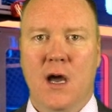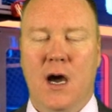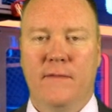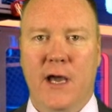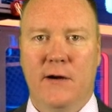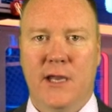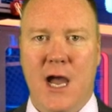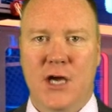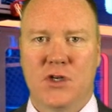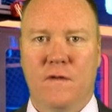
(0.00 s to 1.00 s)
I've now
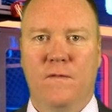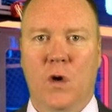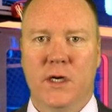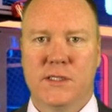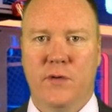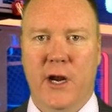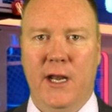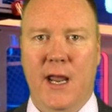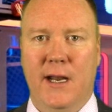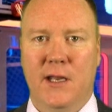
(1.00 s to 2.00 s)
cashed 4
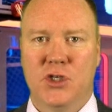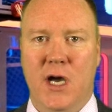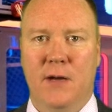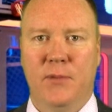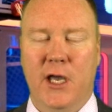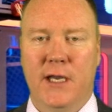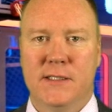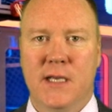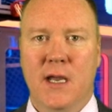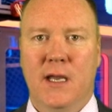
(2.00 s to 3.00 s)
straight NHL
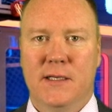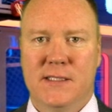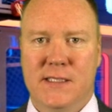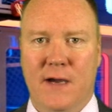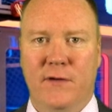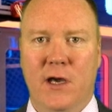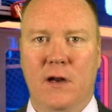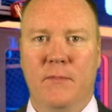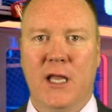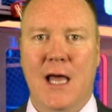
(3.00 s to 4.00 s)
plays and 7 out
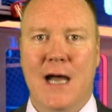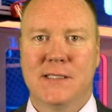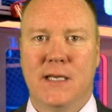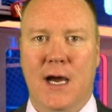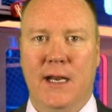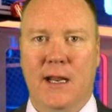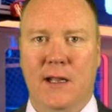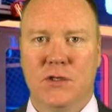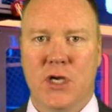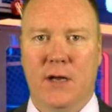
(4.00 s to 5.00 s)
of my last 9
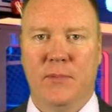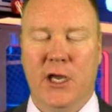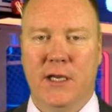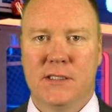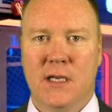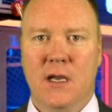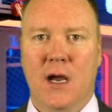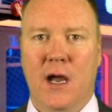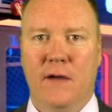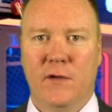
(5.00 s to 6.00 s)
NHL plays.
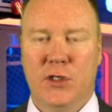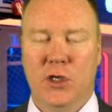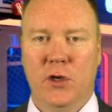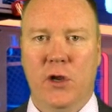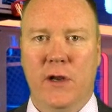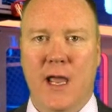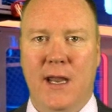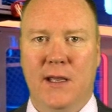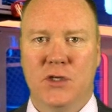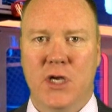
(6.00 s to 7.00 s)
I have a 2-unit
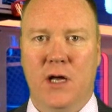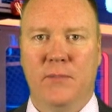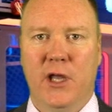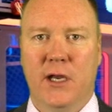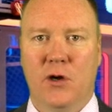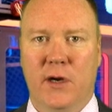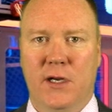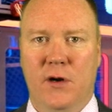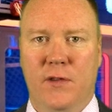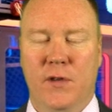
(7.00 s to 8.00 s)
NHL play going
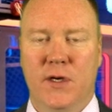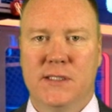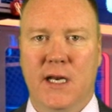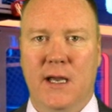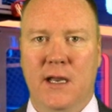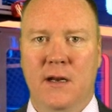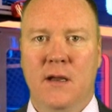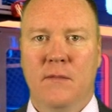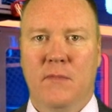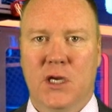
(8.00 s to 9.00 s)
here Thursday night.
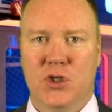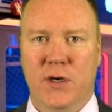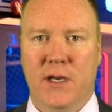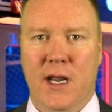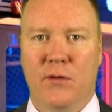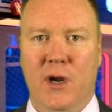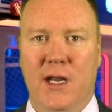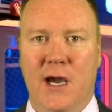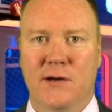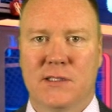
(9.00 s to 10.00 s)
Make sure you get it right
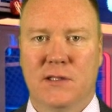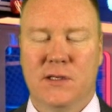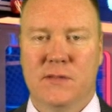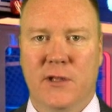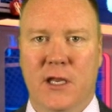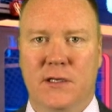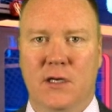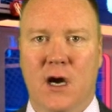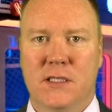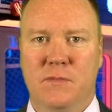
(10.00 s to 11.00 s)
now exclusively at
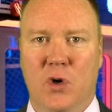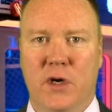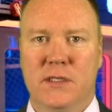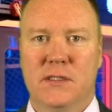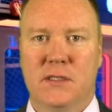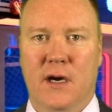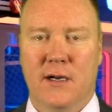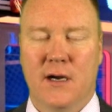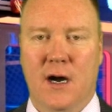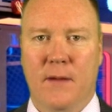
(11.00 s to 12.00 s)

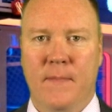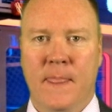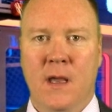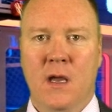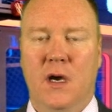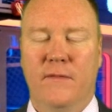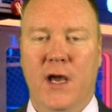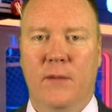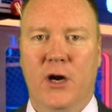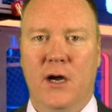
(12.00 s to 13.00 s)
DocSports.com. I've
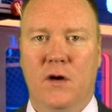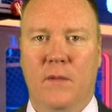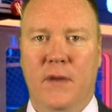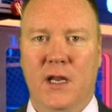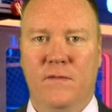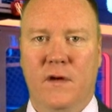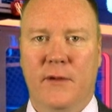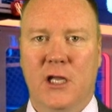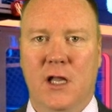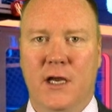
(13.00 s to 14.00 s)
now brought home money for
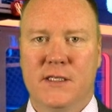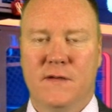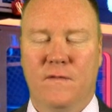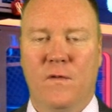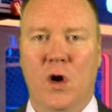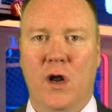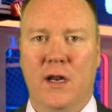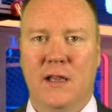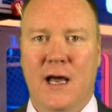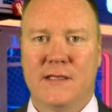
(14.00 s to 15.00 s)
my clients in 4 out
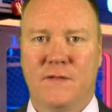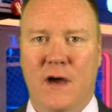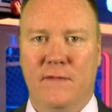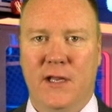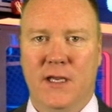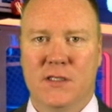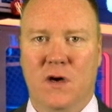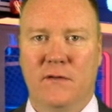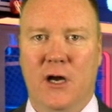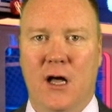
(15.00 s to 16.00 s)
of the last 5 days
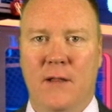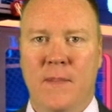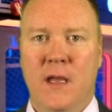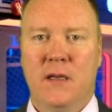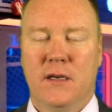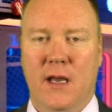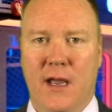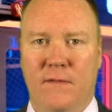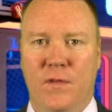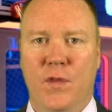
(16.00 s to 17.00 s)
overall. And I
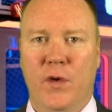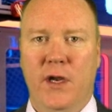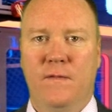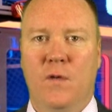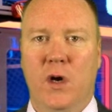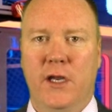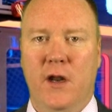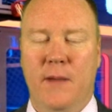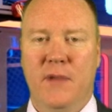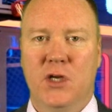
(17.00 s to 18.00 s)
have 3
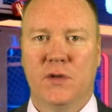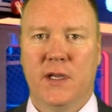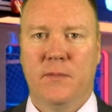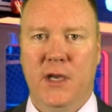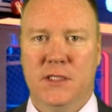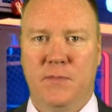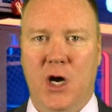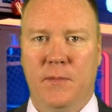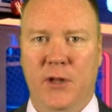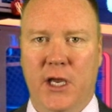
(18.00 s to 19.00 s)
4-unit Major League
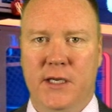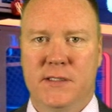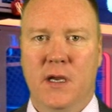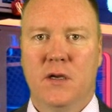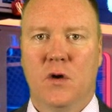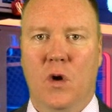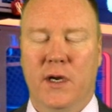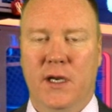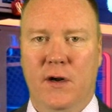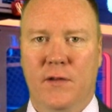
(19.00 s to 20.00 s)
Baseball plays
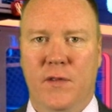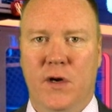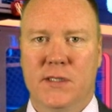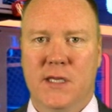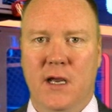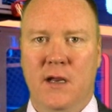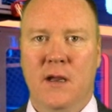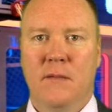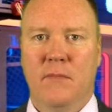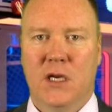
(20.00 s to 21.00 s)
going here
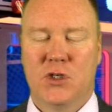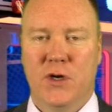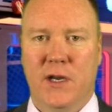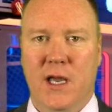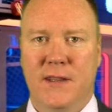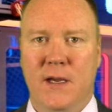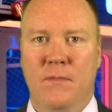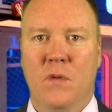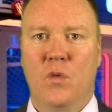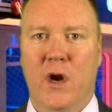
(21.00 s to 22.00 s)
Thursday. Make sure you get
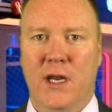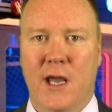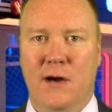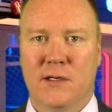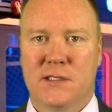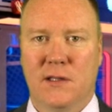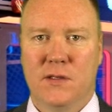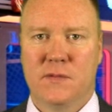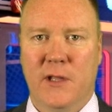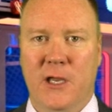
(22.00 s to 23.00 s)
them right now
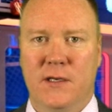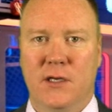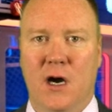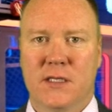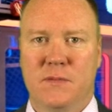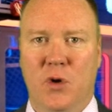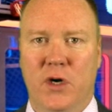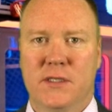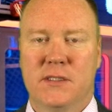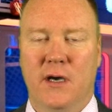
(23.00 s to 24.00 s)
exclusively at
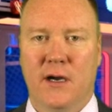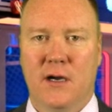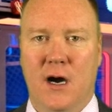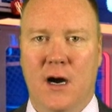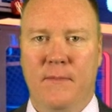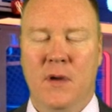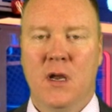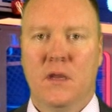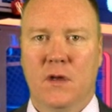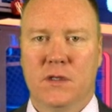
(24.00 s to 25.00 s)
DocSports.com.
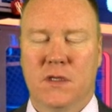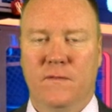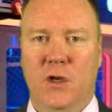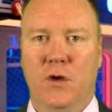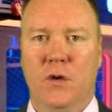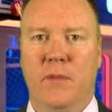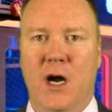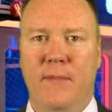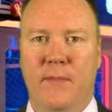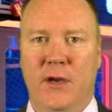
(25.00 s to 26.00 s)
Those of you who
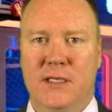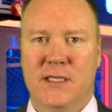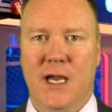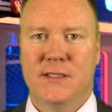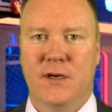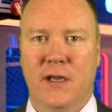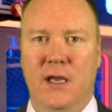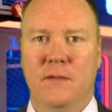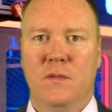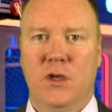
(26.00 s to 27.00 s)
bought my picks
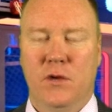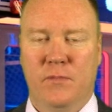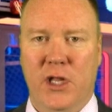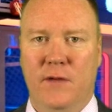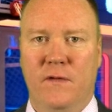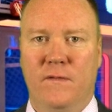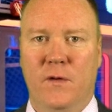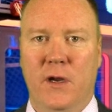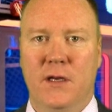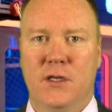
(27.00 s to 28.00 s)
yesterday, you play for
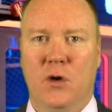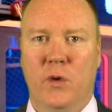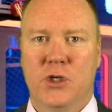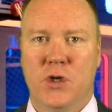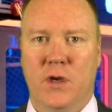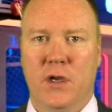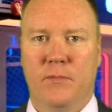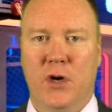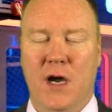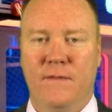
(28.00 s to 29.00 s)
free until we show you a
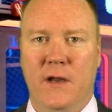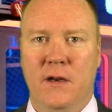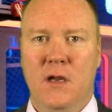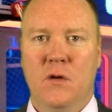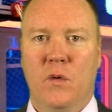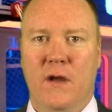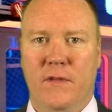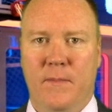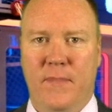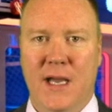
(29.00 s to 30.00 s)
profit. We have
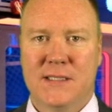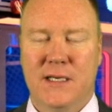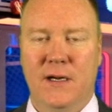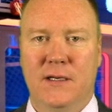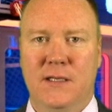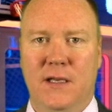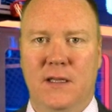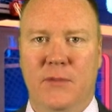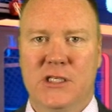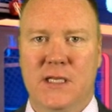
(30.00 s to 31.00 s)
the best guarantee in
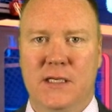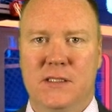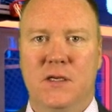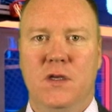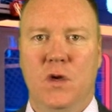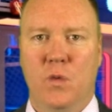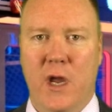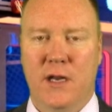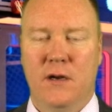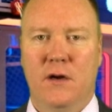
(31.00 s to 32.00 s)
the business. You
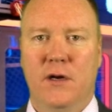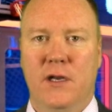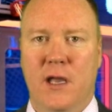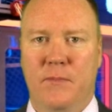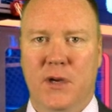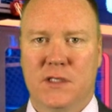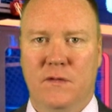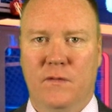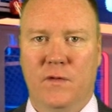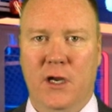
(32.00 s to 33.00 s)
win or you get picks
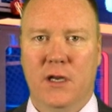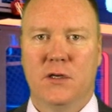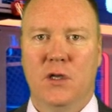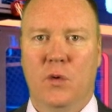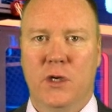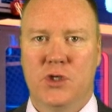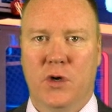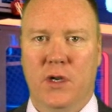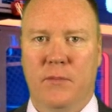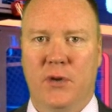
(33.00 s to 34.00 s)
for free until we
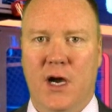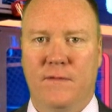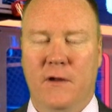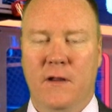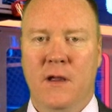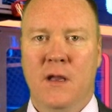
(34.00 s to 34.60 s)
show you a profit.